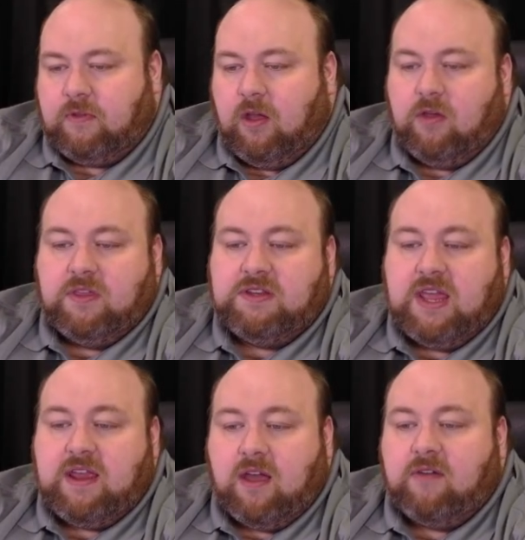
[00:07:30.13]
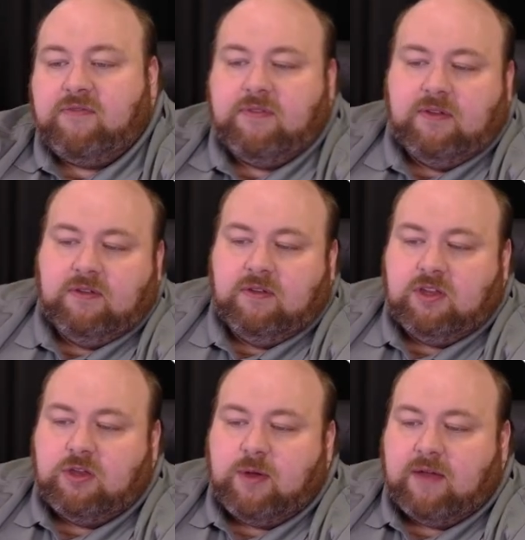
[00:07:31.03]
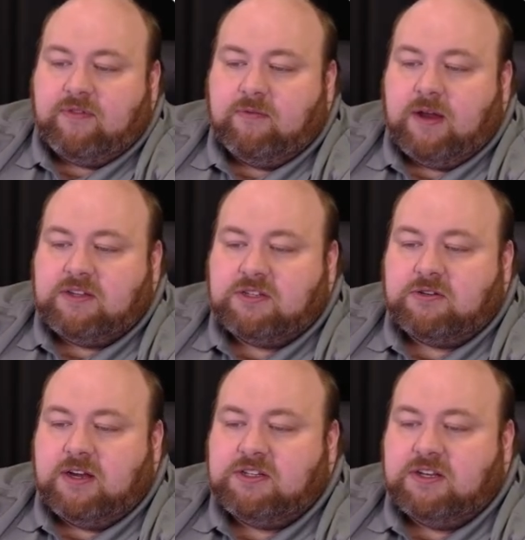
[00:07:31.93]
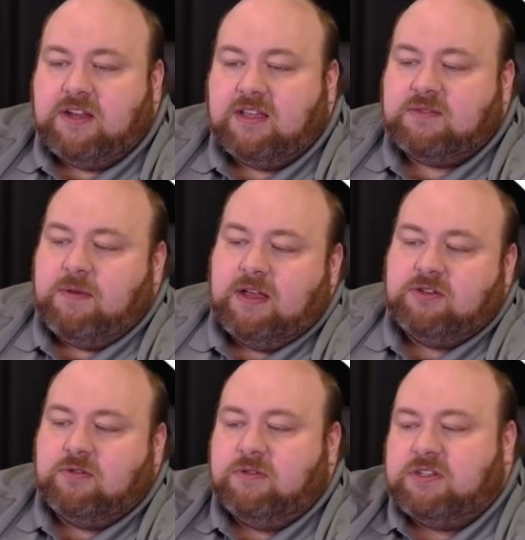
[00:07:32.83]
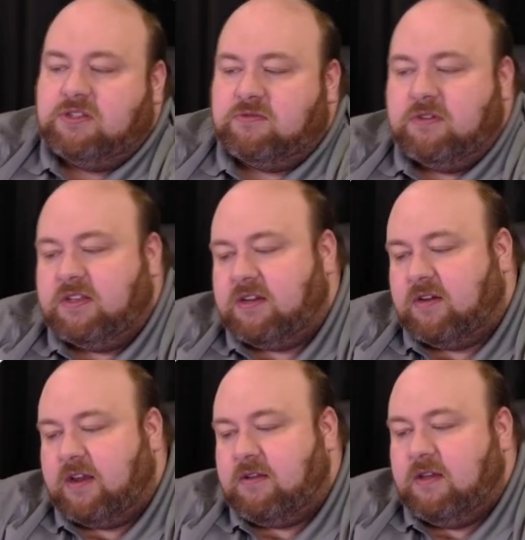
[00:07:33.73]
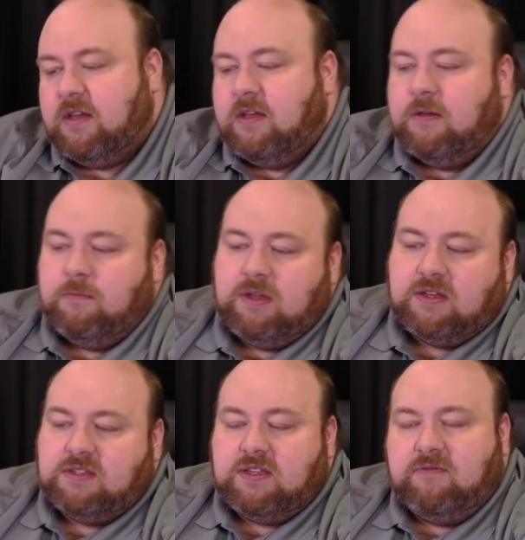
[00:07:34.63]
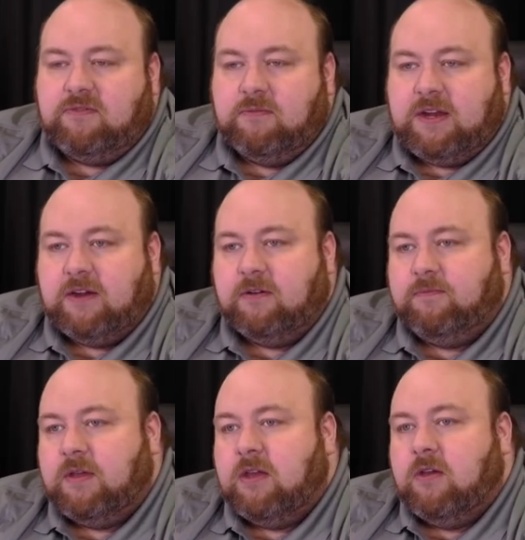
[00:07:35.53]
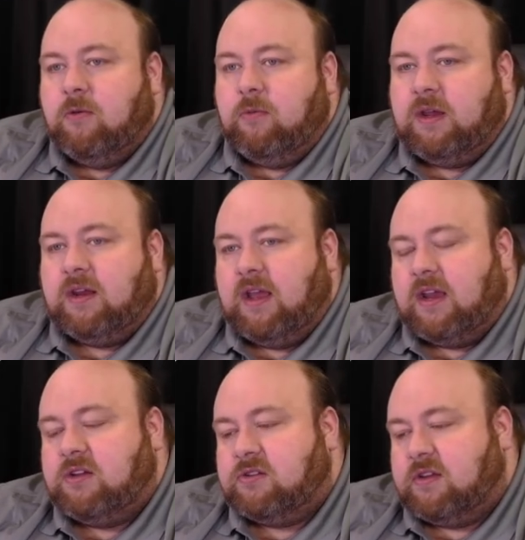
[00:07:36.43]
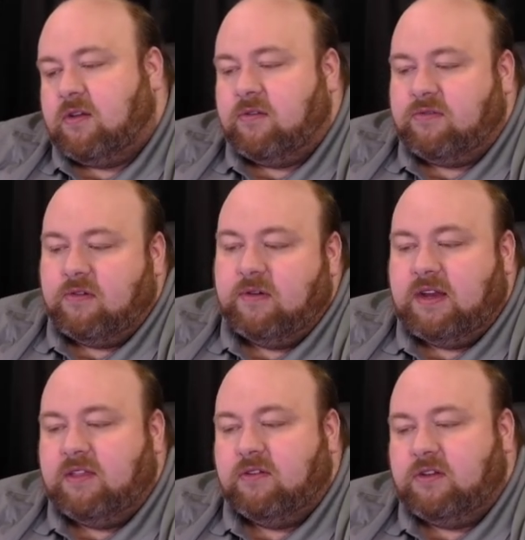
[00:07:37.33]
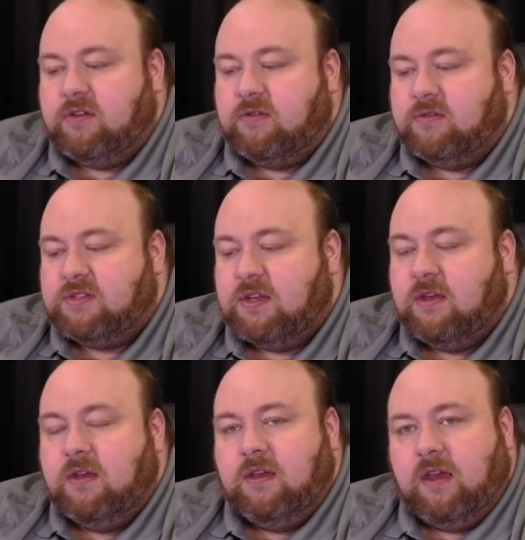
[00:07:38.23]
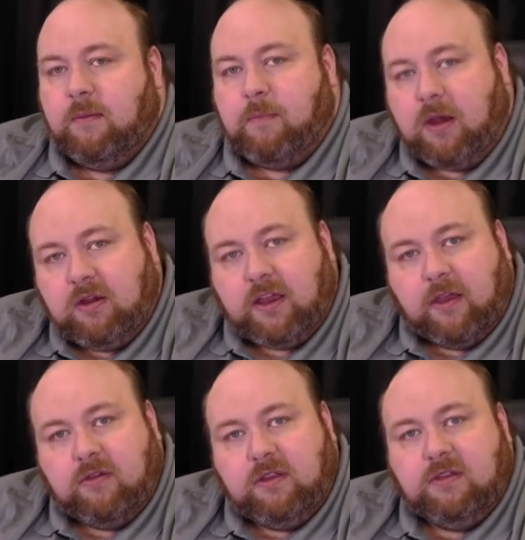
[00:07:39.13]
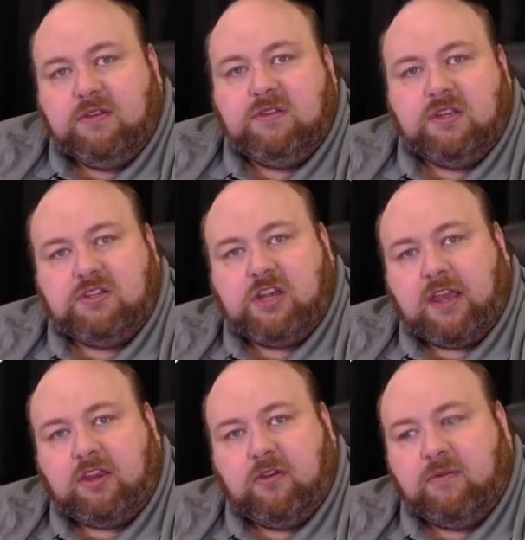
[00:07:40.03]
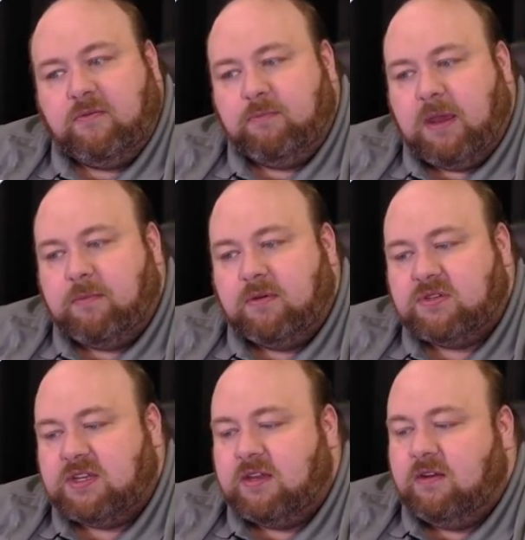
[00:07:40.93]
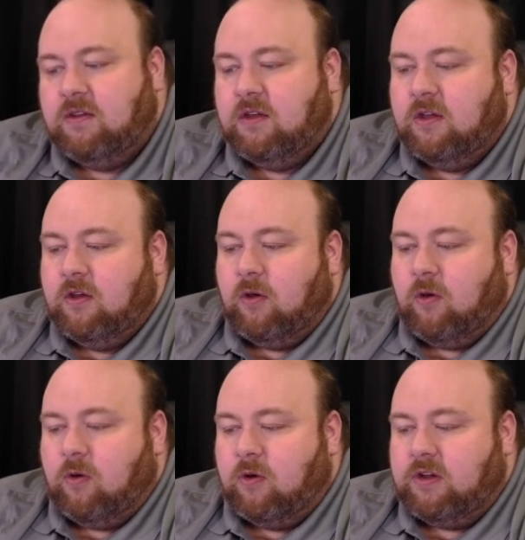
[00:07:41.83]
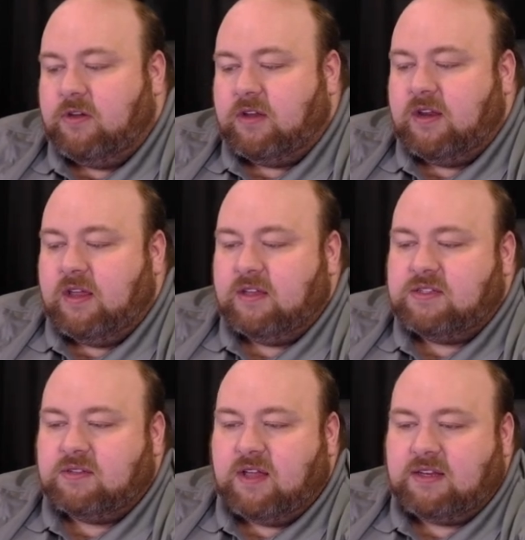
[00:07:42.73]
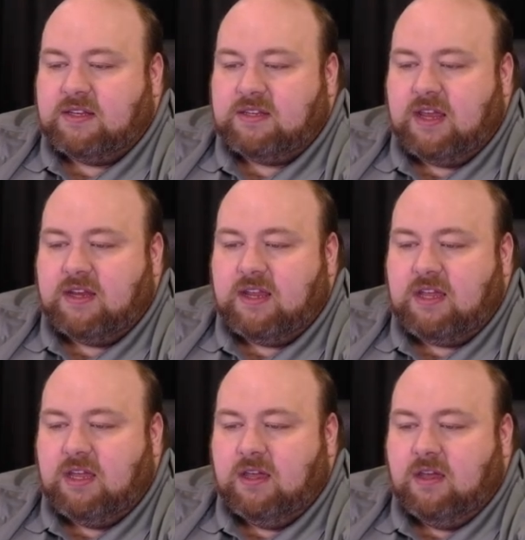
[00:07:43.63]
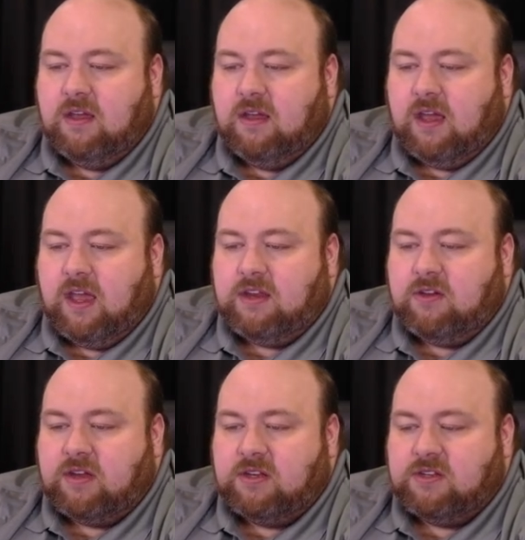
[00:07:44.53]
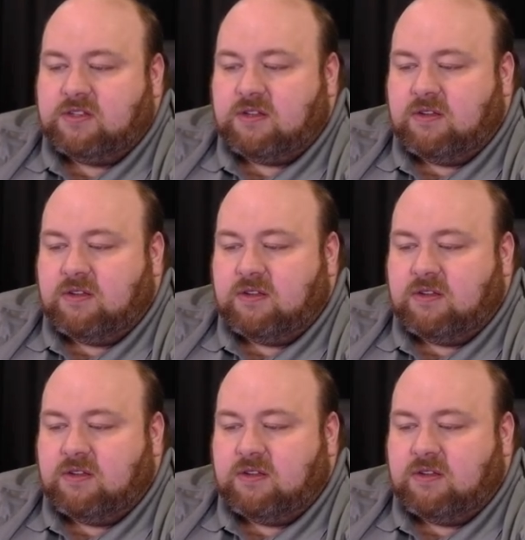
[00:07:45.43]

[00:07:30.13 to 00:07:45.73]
On the day of, you have the registration desk module, which is really great because then from here, we can actually go through and either use a barcode to check your members in, or you can hit select attendee and you can just